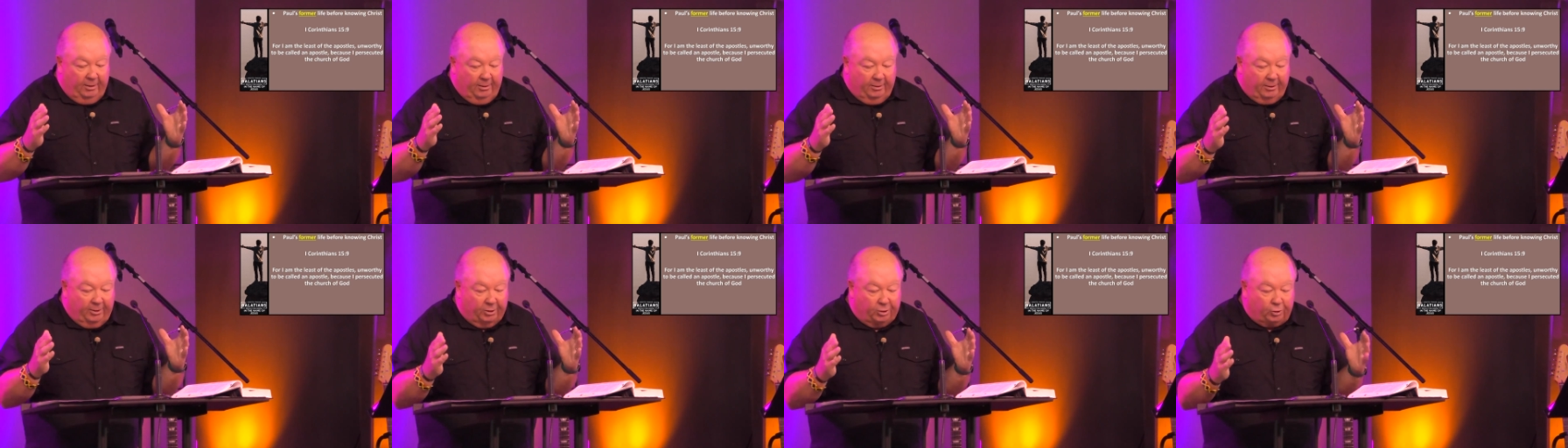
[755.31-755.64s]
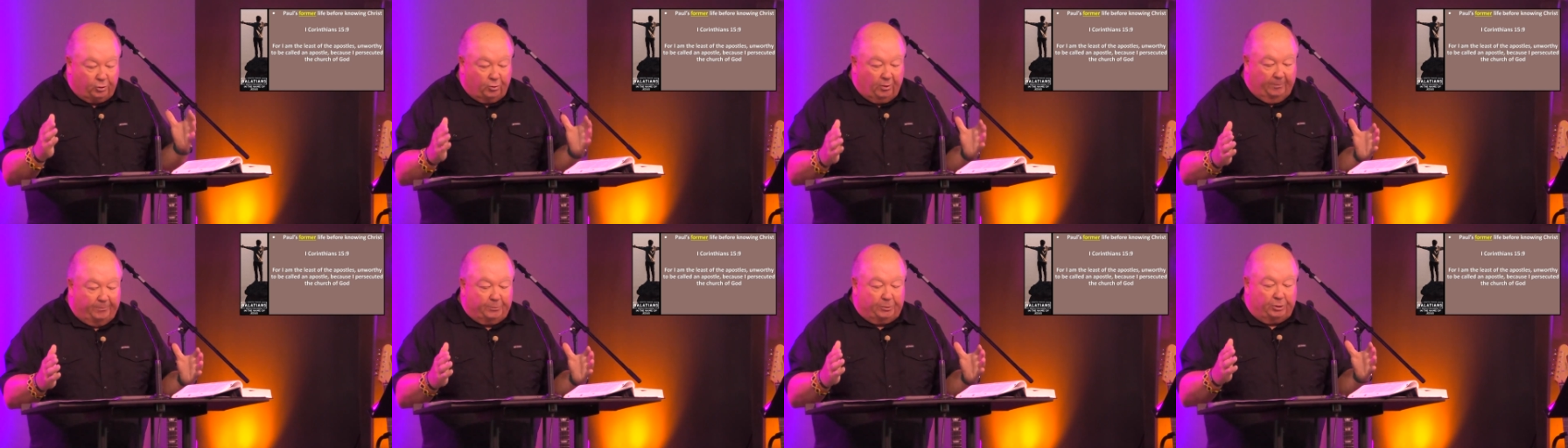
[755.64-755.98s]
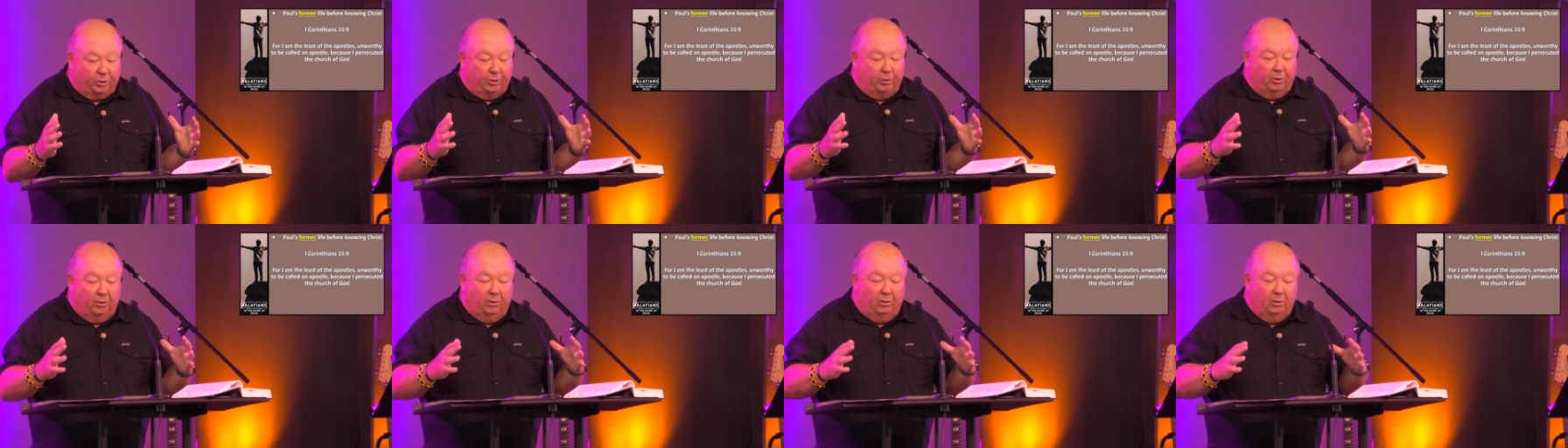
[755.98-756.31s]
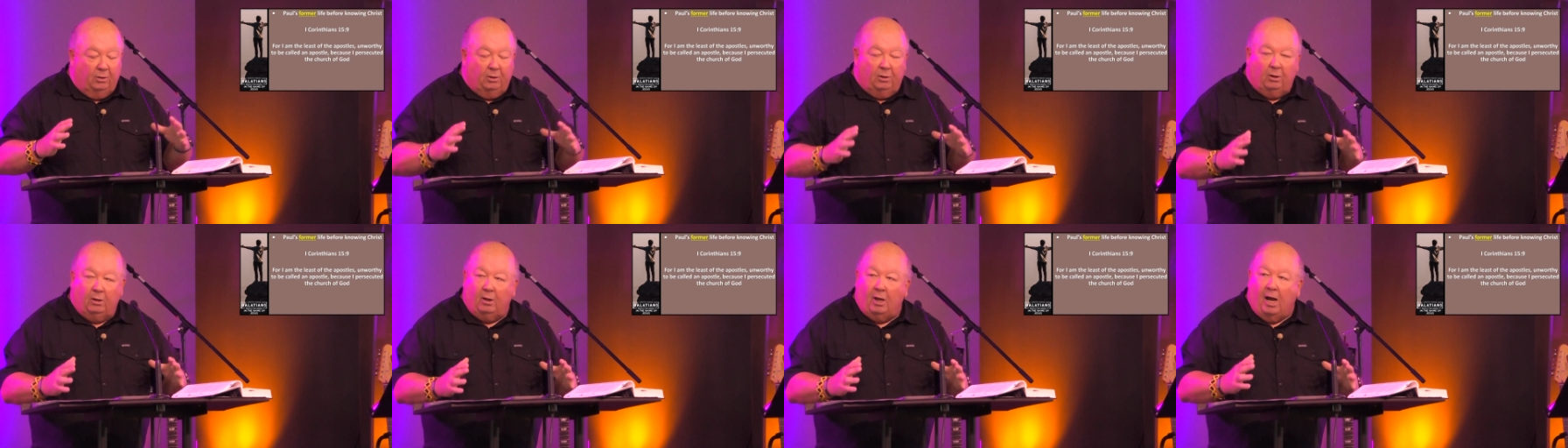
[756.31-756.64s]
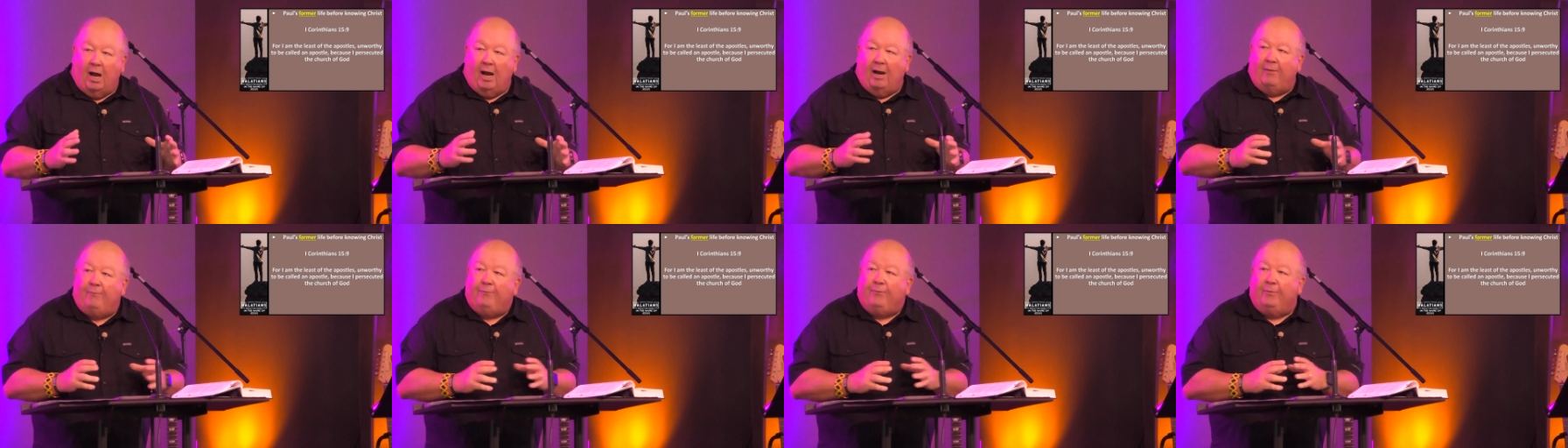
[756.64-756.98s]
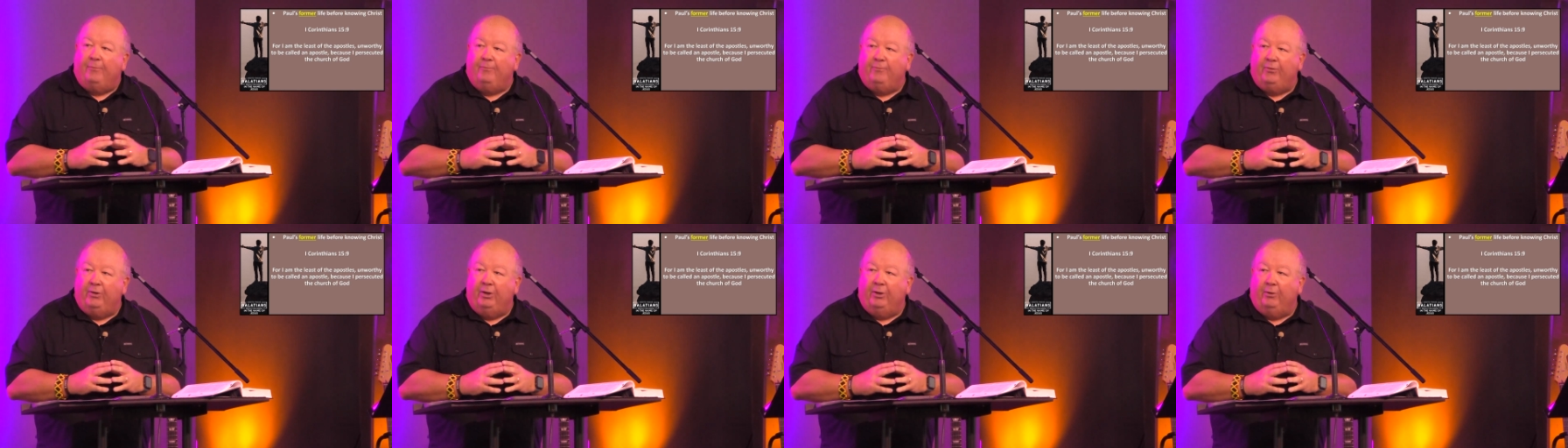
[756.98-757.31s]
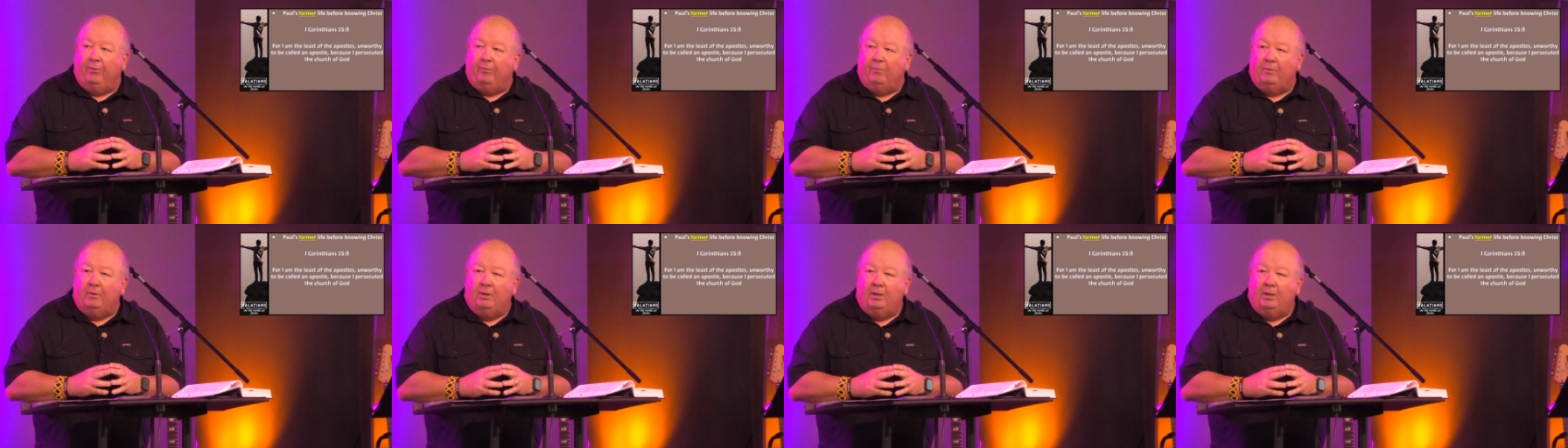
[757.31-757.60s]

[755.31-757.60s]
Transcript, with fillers: the scripture law from view.